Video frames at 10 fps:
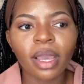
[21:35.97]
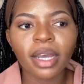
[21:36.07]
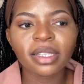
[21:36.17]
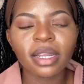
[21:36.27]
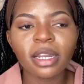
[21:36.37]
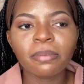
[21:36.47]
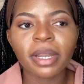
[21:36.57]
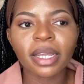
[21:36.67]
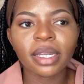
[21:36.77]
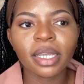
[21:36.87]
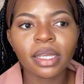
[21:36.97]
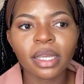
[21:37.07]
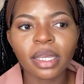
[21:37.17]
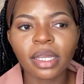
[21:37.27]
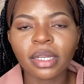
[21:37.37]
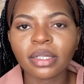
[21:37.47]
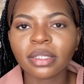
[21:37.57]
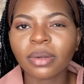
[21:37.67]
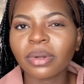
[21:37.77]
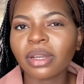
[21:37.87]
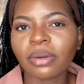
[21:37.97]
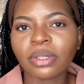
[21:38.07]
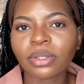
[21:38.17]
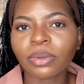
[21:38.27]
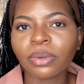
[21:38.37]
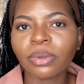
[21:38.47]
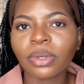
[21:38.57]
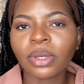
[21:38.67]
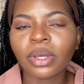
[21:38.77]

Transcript: I started planning in secondary school.